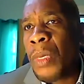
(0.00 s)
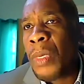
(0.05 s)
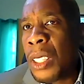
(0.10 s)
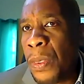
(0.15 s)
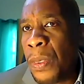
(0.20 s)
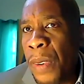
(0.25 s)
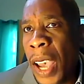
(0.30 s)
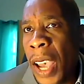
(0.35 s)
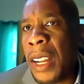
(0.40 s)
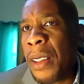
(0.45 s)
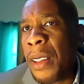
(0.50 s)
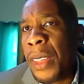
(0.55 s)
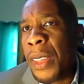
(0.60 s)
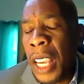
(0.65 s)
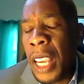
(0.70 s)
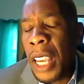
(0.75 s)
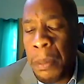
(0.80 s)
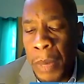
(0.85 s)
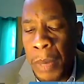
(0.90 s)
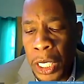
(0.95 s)
The final
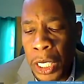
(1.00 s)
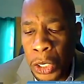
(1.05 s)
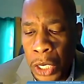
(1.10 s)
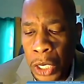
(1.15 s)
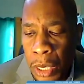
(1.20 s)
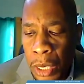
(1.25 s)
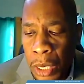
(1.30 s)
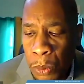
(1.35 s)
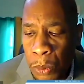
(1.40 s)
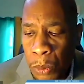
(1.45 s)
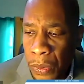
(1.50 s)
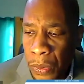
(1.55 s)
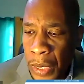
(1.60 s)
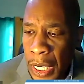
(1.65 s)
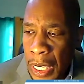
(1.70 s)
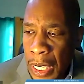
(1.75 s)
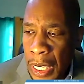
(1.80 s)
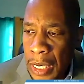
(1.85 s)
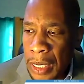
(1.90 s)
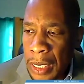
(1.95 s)
thing I'd mention
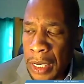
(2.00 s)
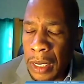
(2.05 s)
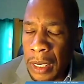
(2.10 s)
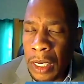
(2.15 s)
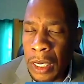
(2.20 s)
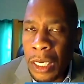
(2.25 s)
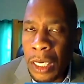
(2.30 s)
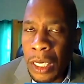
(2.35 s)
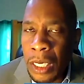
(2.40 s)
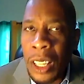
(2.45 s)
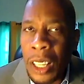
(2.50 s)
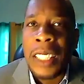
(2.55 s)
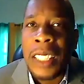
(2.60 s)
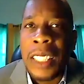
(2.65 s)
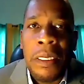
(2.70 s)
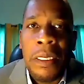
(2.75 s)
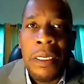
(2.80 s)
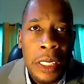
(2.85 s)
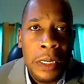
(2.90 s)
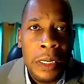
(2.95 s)
briefly is
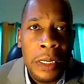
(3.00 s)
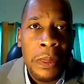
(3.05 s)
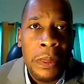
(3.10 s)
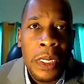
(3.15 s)
connectivity.